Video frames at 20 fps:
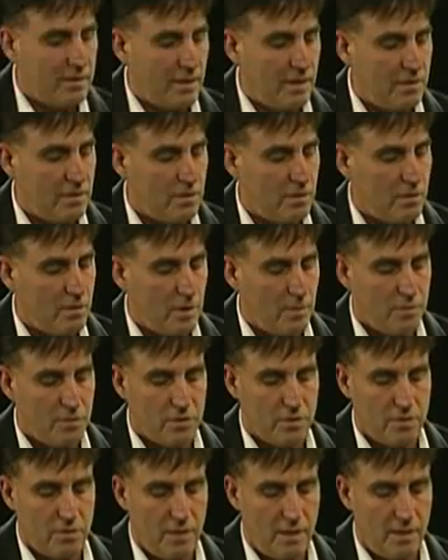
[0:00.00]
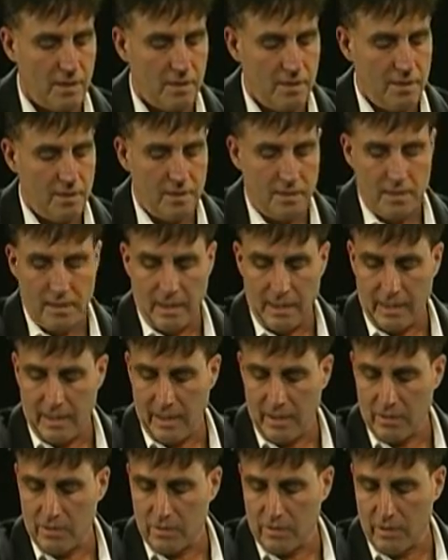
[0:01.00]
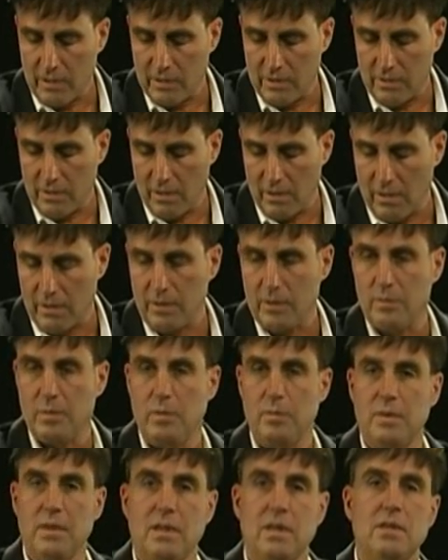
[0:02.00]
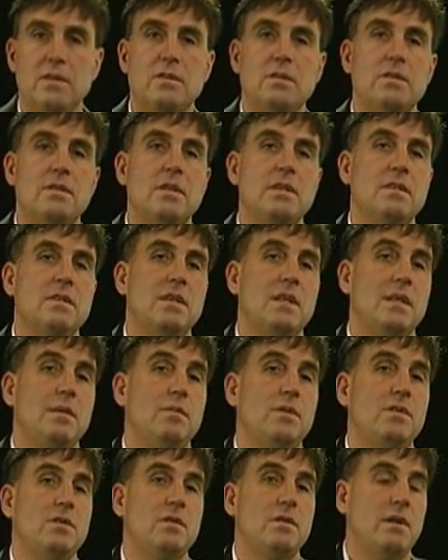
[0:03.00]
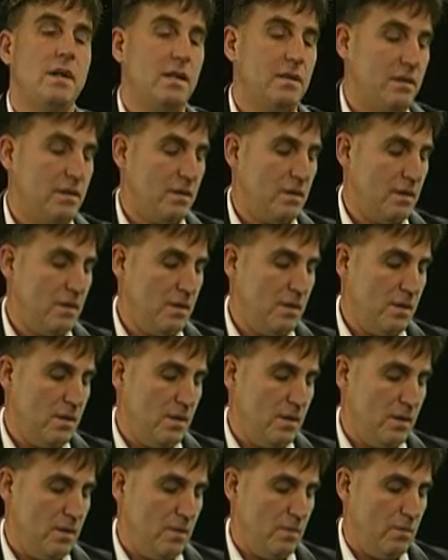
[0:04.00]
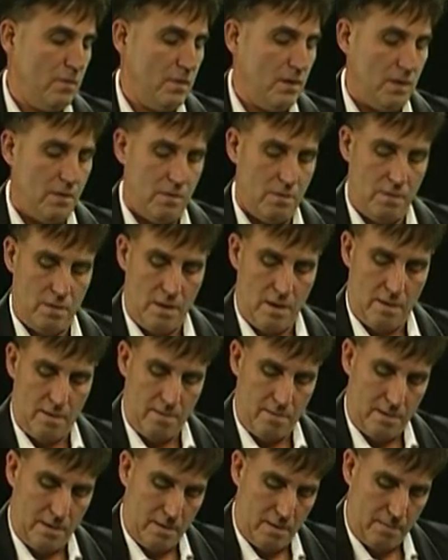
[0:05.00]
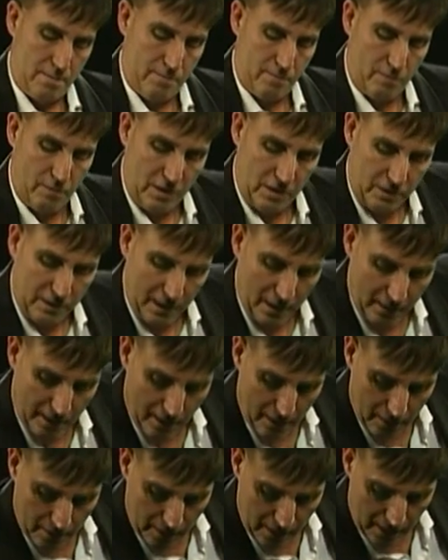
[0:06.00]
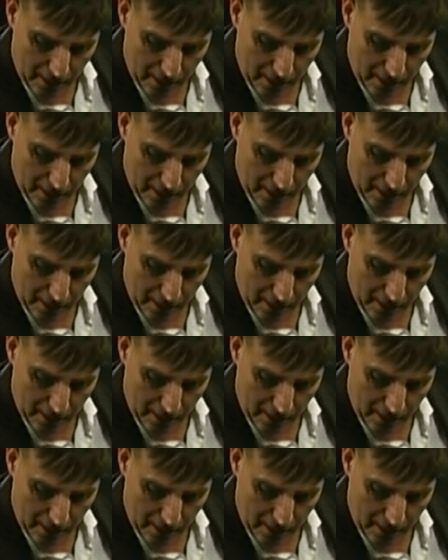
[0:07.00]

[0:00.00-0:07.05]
I tune up the string, I kind of stretch on it a little bit because strings need to be stretched when they're drawn on. Reach down there and get